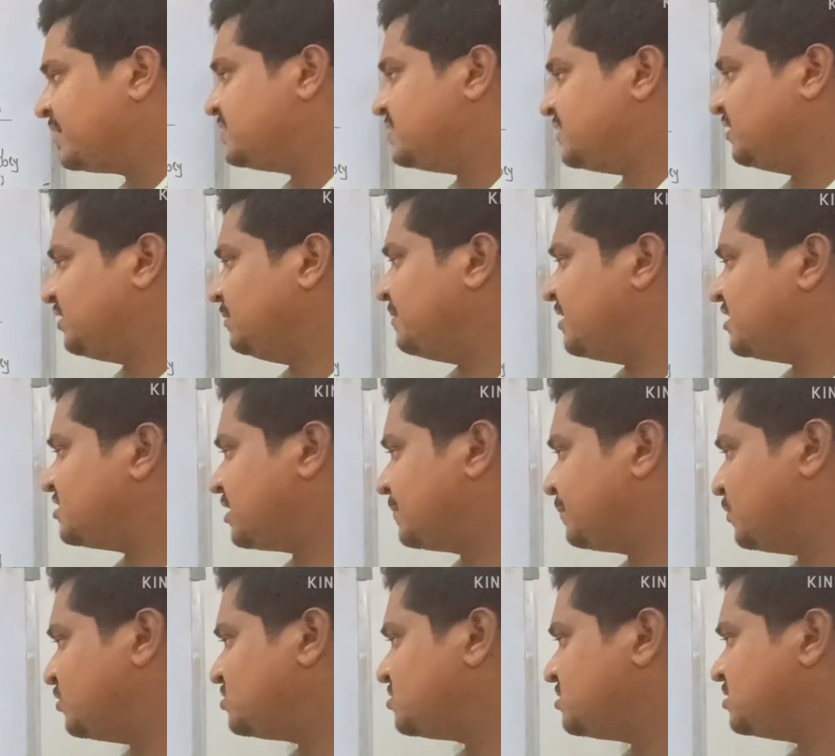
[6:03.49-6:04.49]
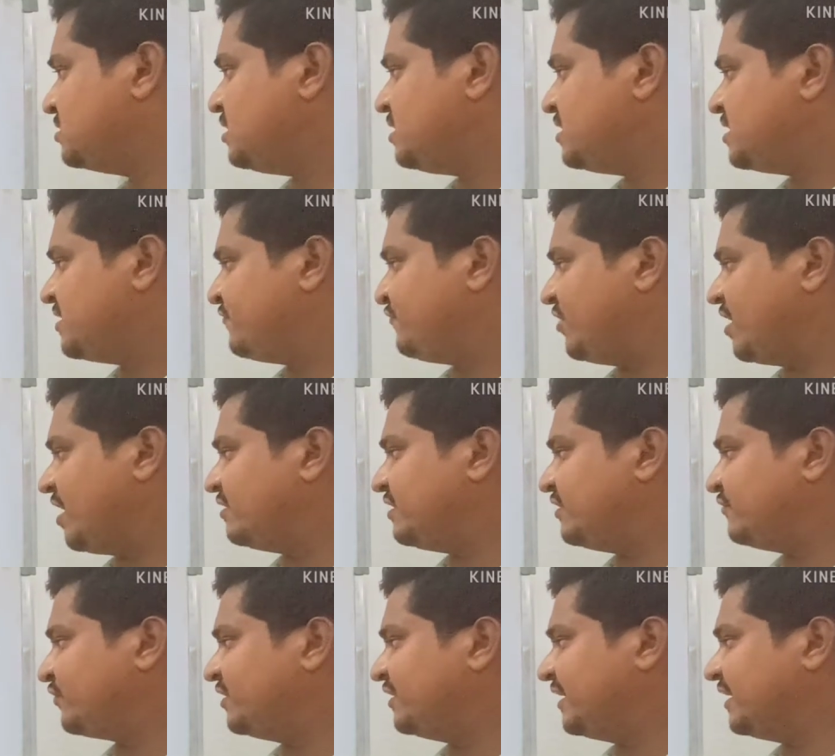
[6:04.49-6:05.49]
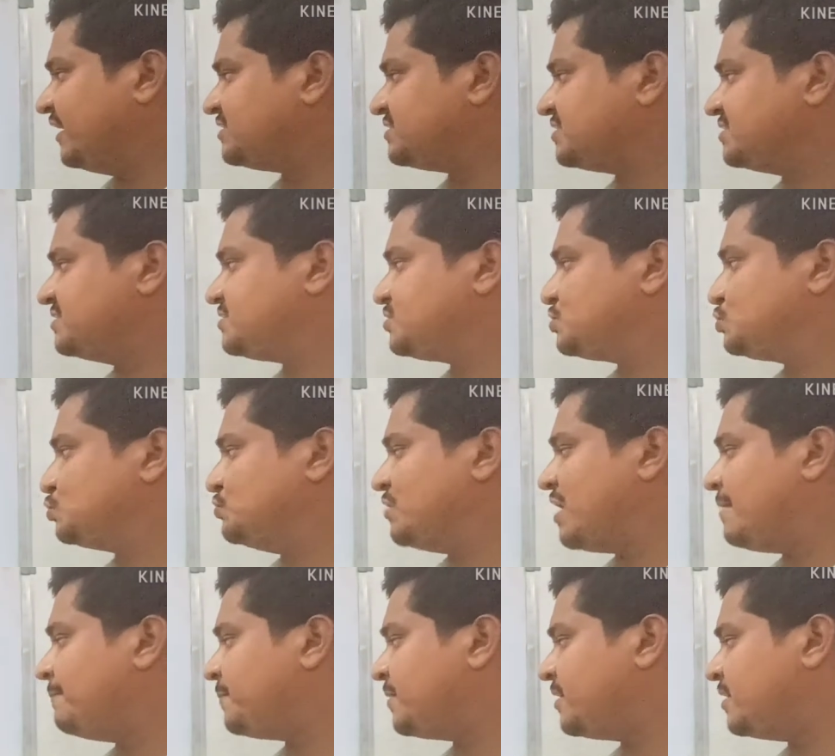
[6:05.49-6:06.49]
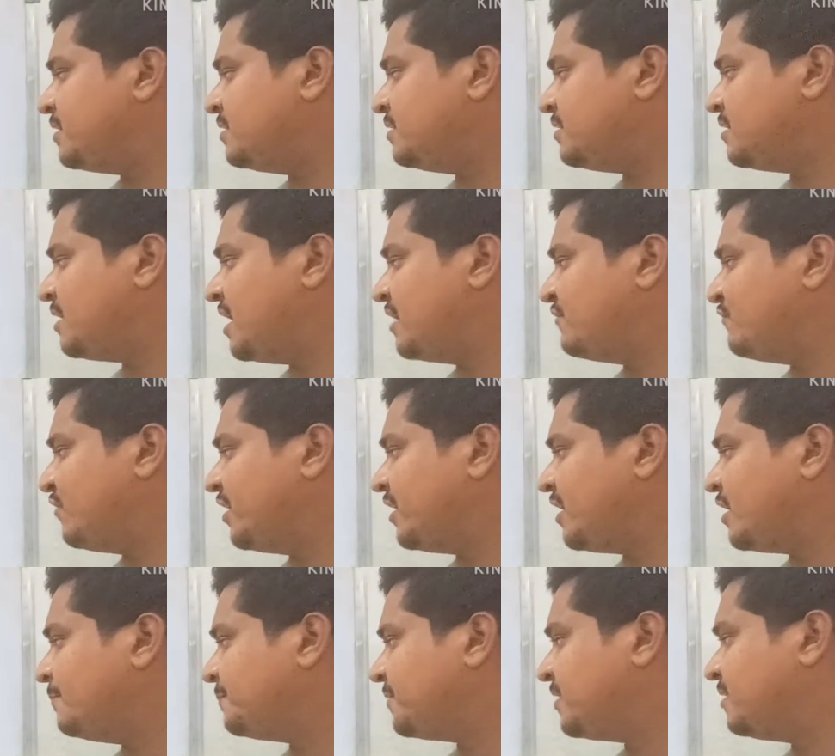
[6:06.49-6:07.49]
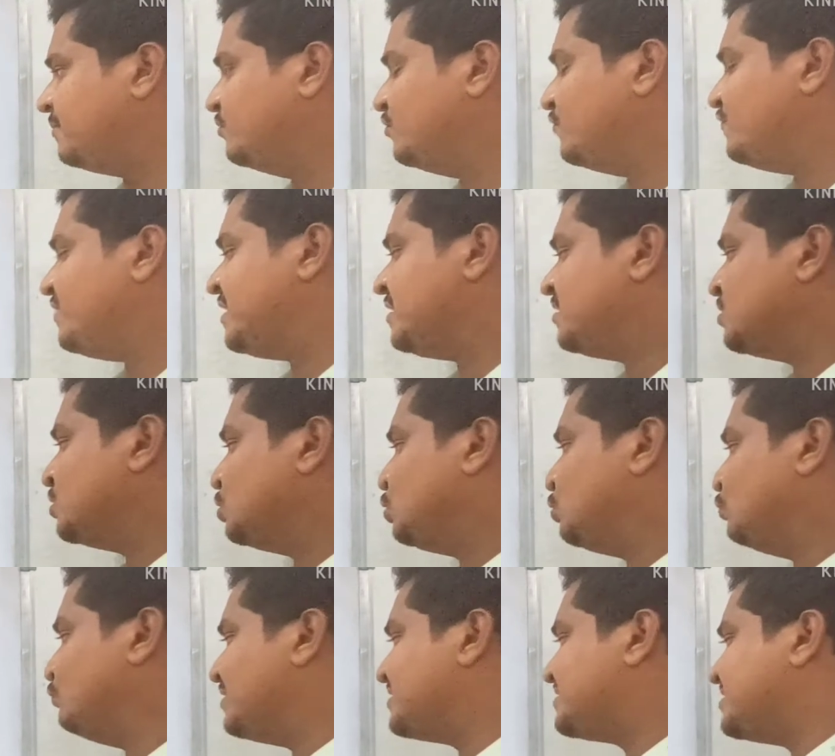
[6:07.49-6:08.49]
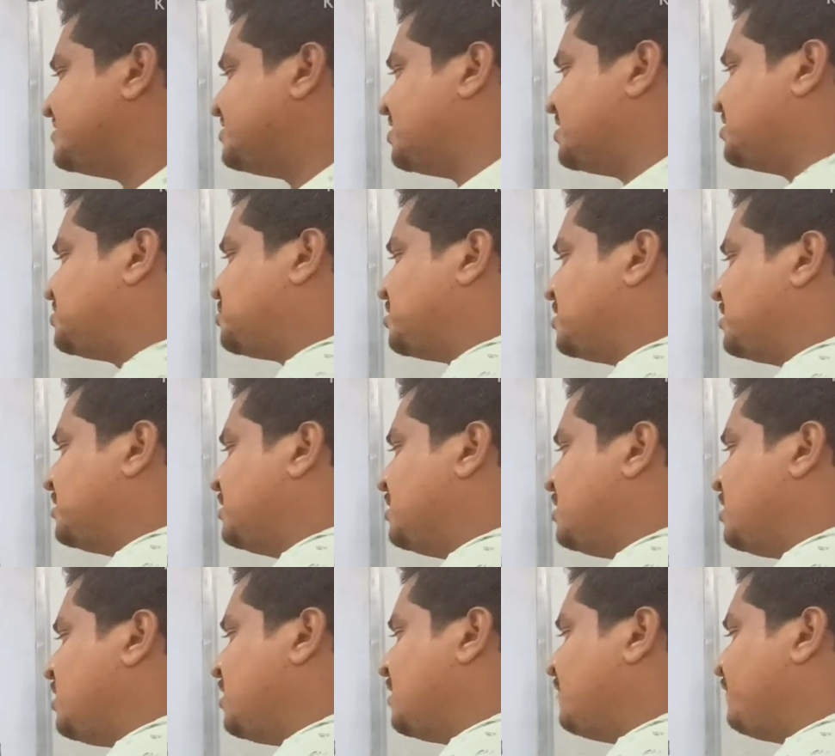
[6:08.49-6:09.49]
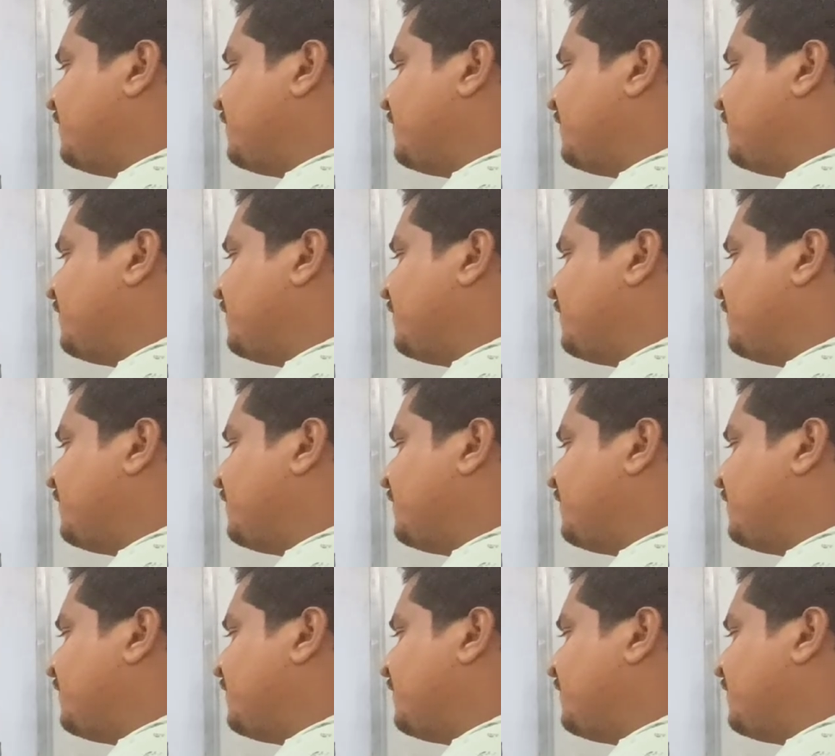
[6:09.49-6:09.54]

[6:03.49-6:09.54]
Nothing but suppose if we have different directions, 2 ampere and 1 ampere moving towards the junction,